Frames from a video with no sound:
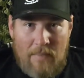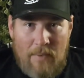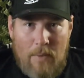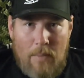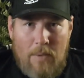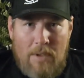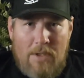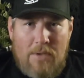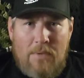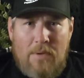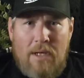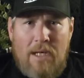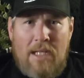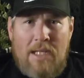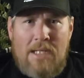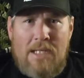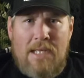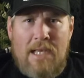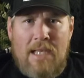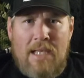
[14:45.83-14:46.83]
which one
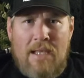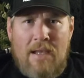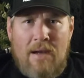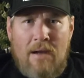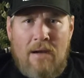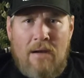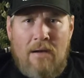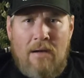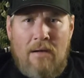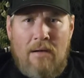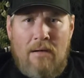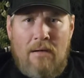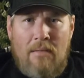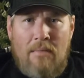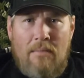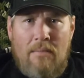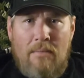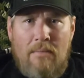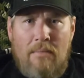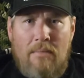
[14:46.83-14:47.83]
is that there,
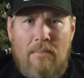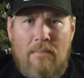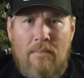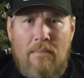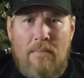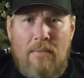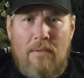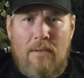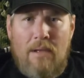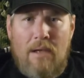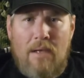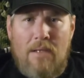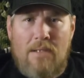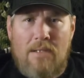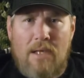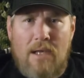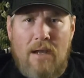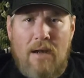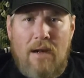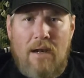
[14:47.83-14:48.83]
Duck
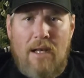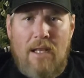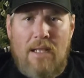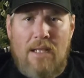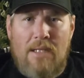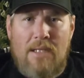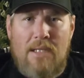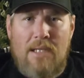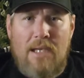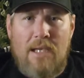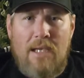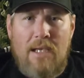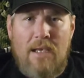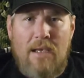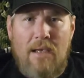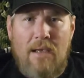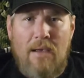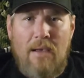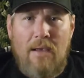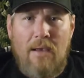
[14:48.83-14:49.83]
Slayer? I didn't
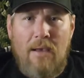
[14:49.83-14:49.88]
see.